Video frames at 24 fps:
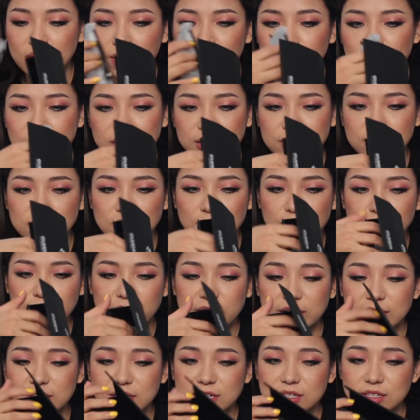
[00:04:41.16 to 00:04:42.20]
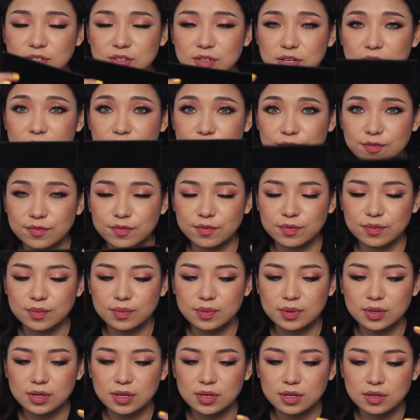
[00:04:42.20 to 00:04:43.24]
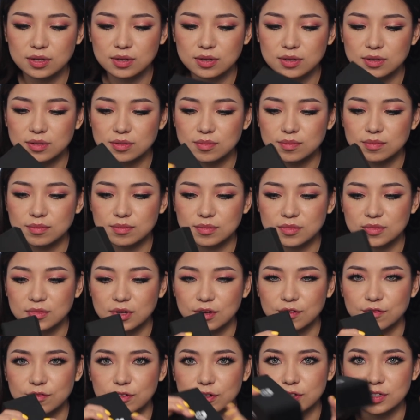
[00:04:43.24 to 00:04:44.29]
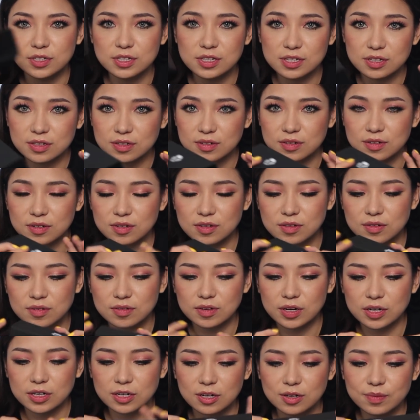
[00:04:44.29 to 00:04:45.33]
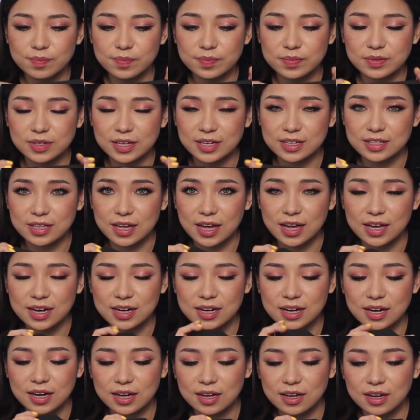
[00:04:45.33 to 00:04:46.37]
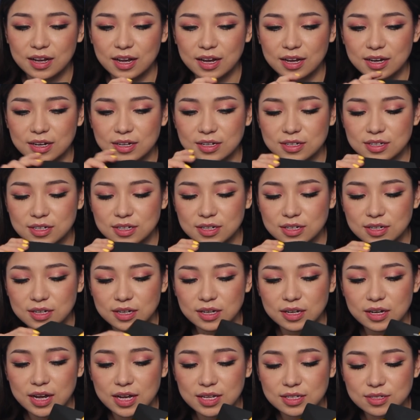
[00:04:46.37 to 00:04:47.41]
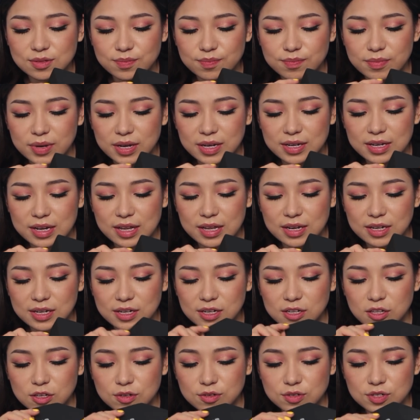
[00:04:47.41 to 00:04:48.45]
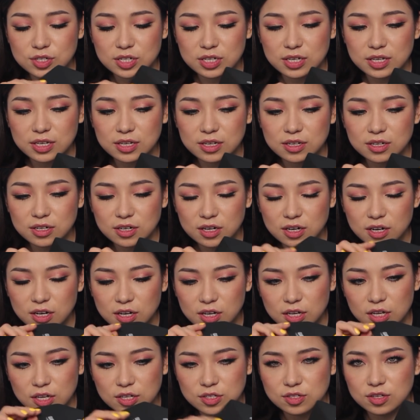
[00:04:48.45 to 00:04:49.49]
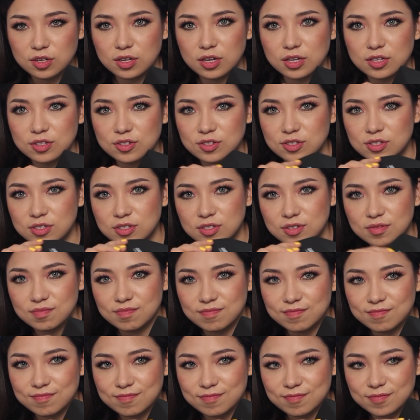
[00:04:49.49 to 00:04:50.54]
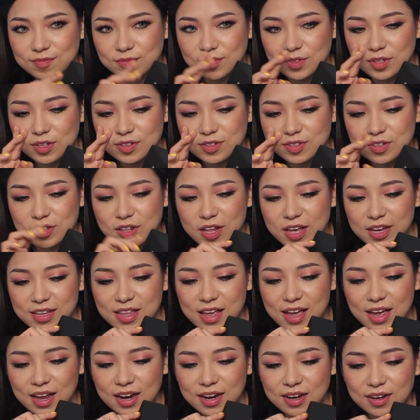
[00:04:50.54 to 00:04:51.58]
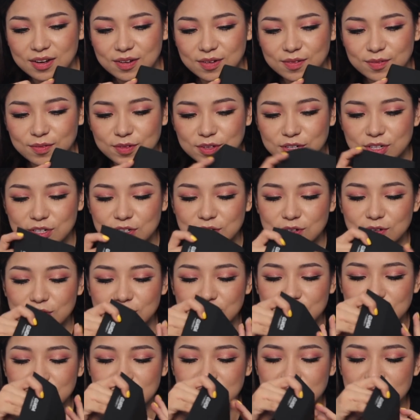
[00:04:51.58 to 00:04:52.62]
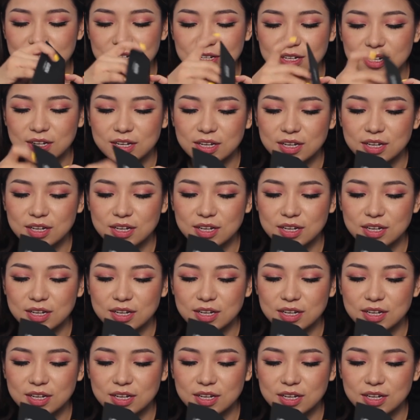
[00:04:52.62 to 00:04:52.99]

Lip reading: when you're not wearing it, you can fold it right up like that, and it has magnetic closure here, so you can just close it like that. And when you don't use it,